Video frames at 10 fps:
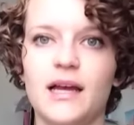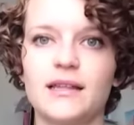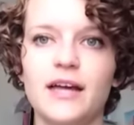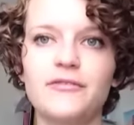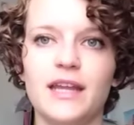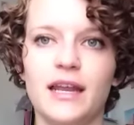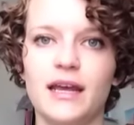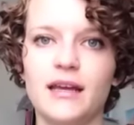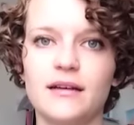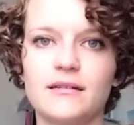Love
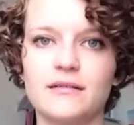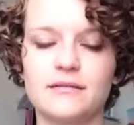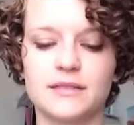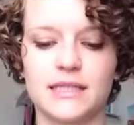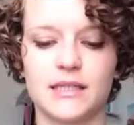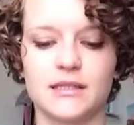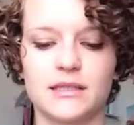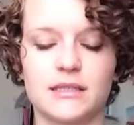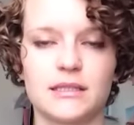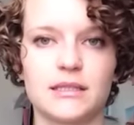Knitting
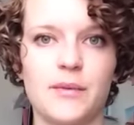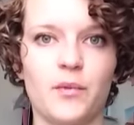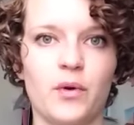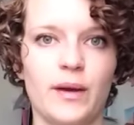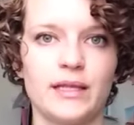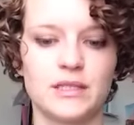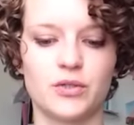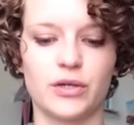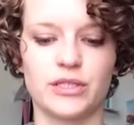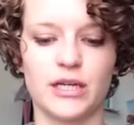sells some West
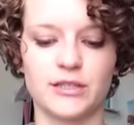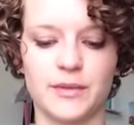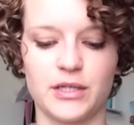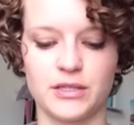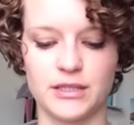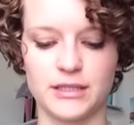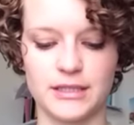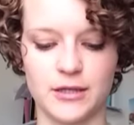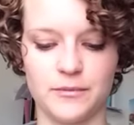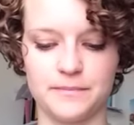Yorkshire Spinners,
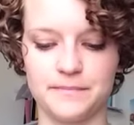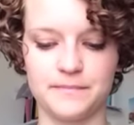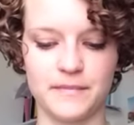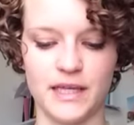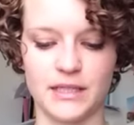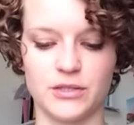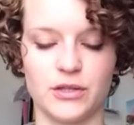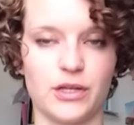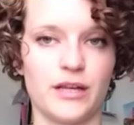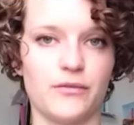so in case you're
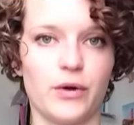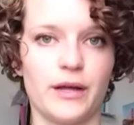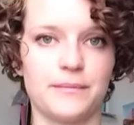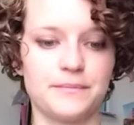looking for it.